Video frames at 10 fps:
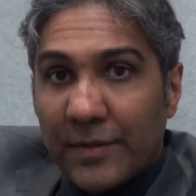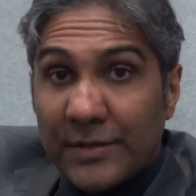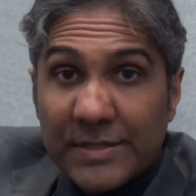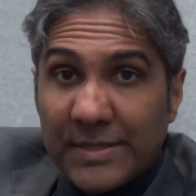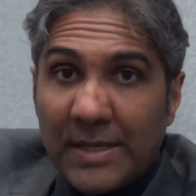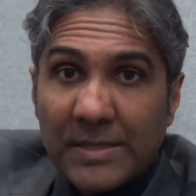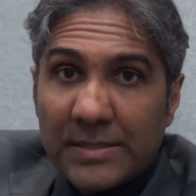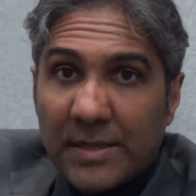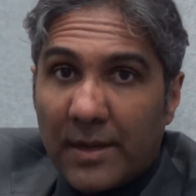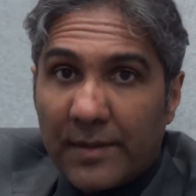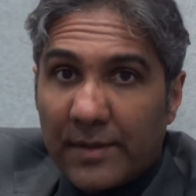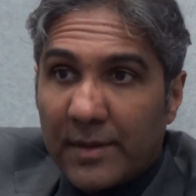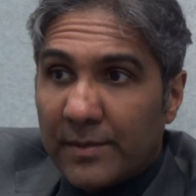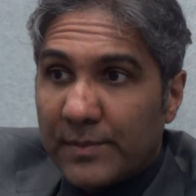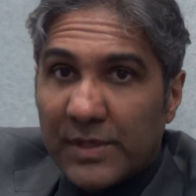disease is
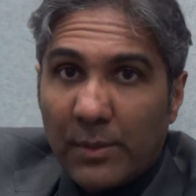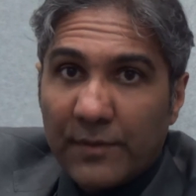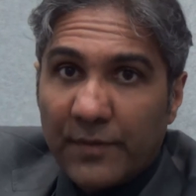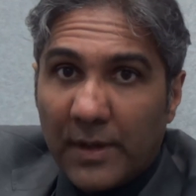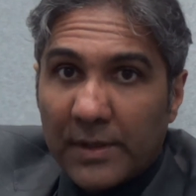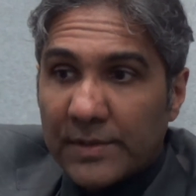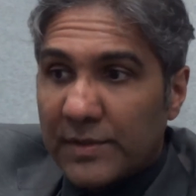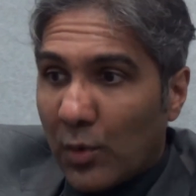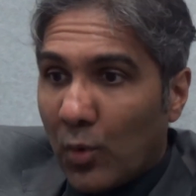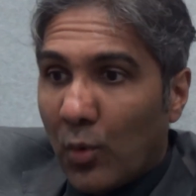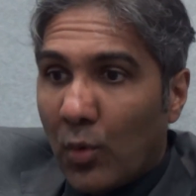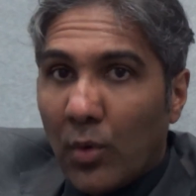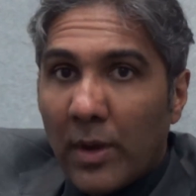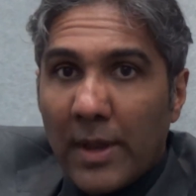either so advanced or